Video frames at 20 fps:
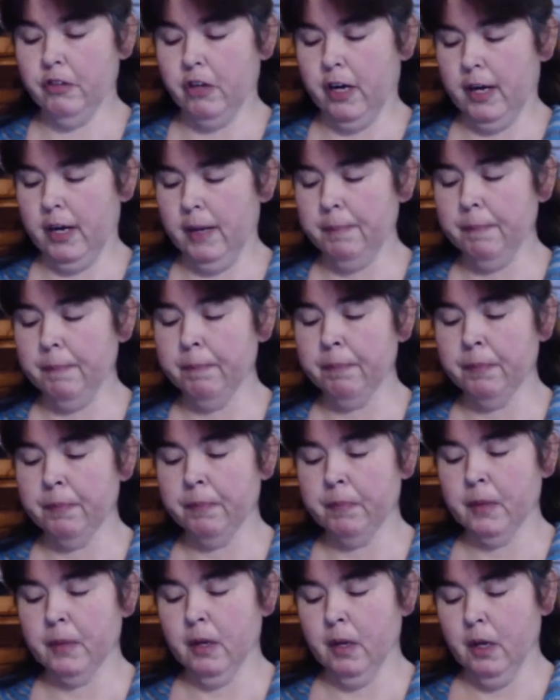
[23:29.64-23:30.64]
of time.
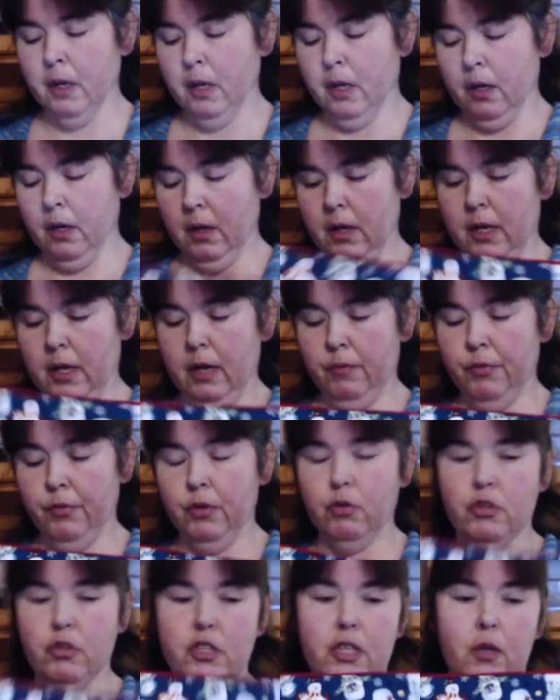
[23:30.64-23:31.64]

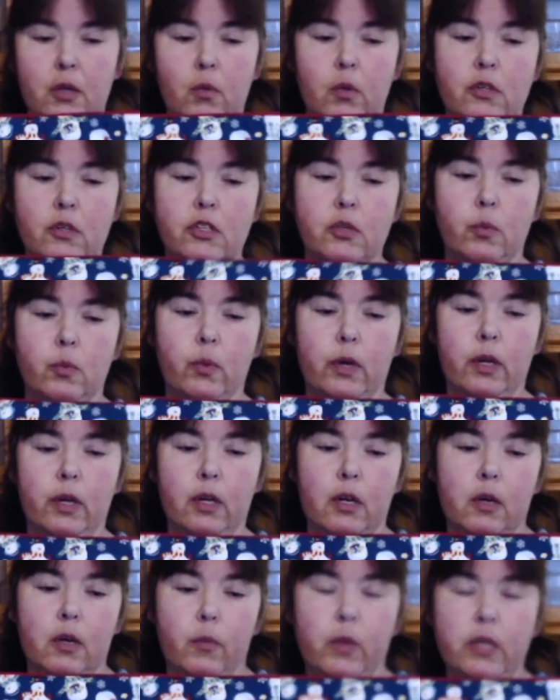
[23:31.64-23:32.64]
If you still want to
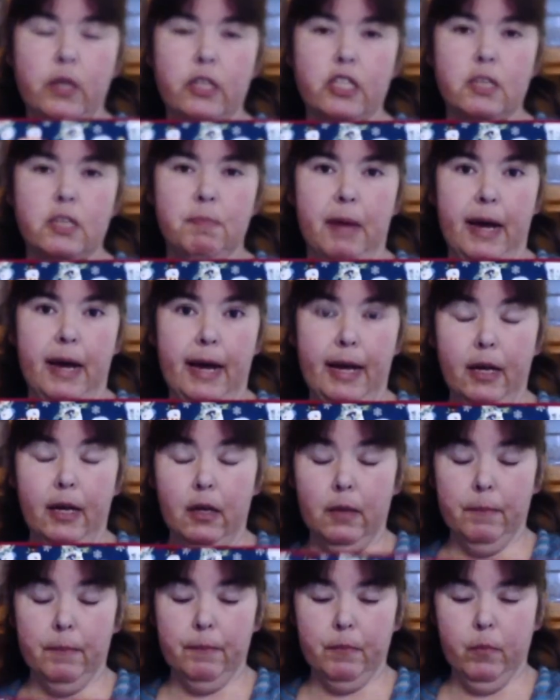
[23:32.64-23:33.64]
win this
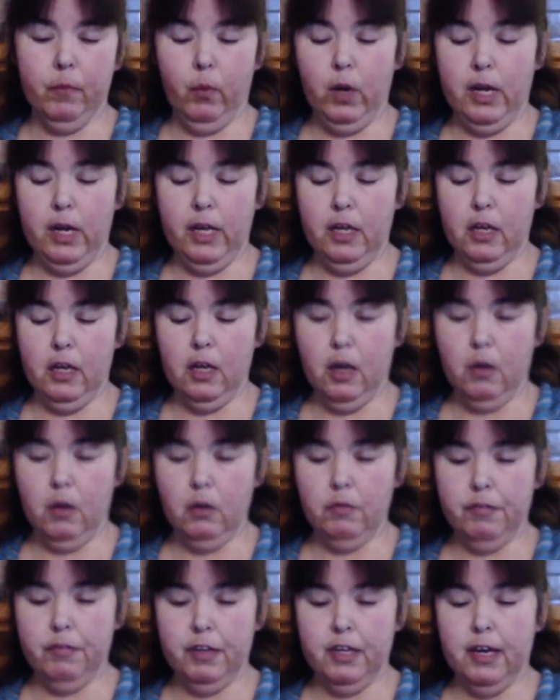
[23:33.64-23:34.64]
bag, really
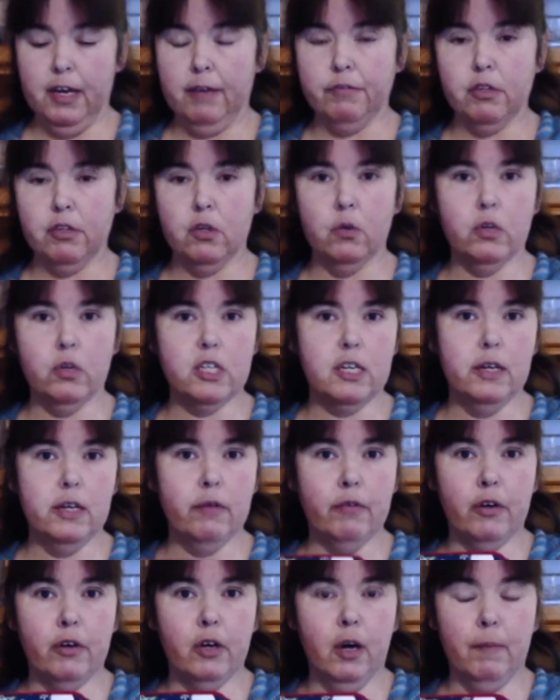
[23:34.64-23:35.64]
the only thing you have to do
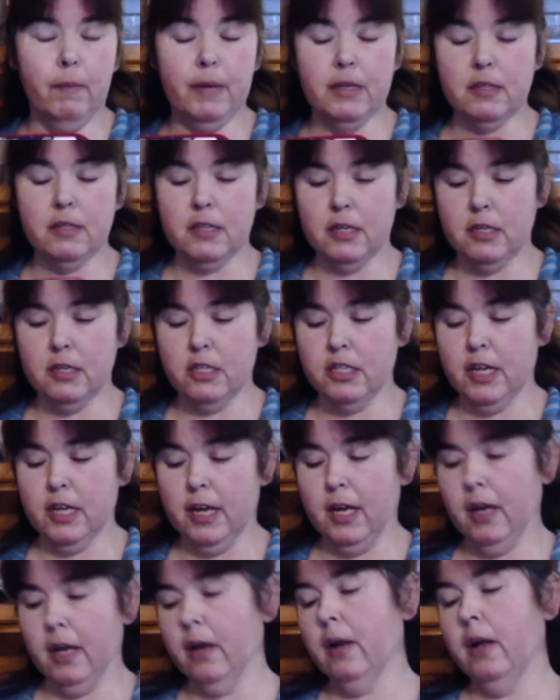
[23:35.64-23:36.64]
is leave a comment and
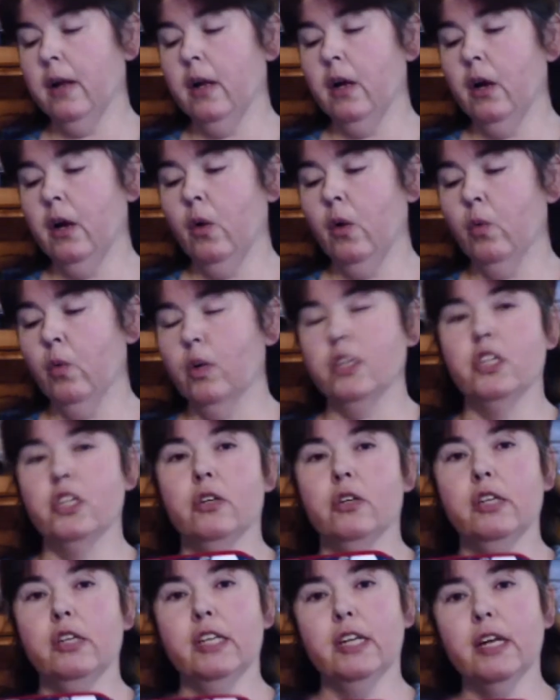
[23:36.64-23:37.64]
say
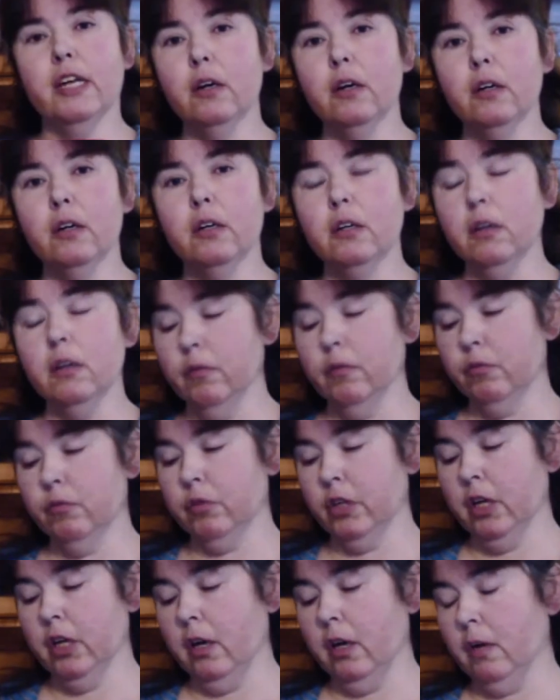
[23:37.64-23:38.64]
what you're knitting on
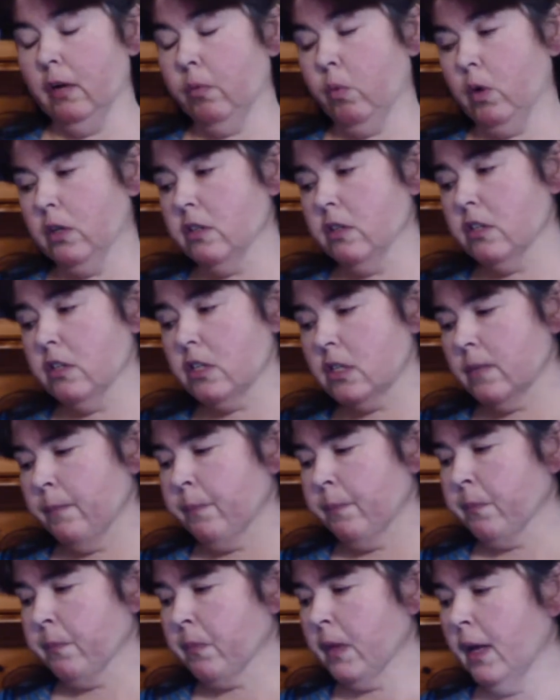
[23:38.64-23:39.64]
for your loved
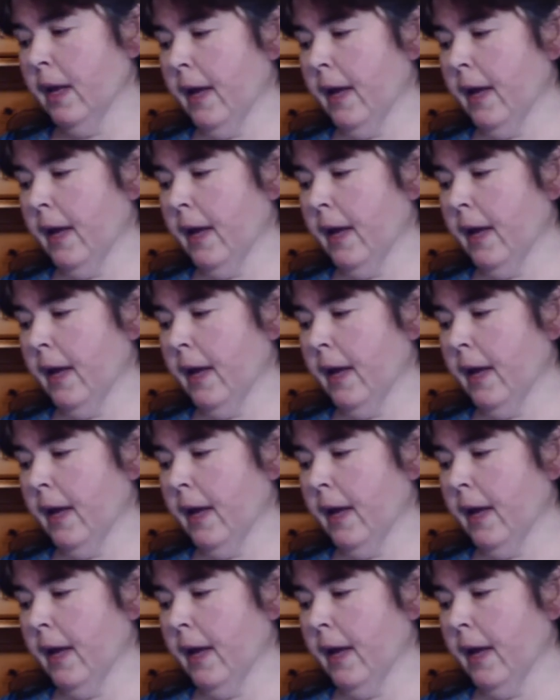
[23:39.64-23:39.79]
ones.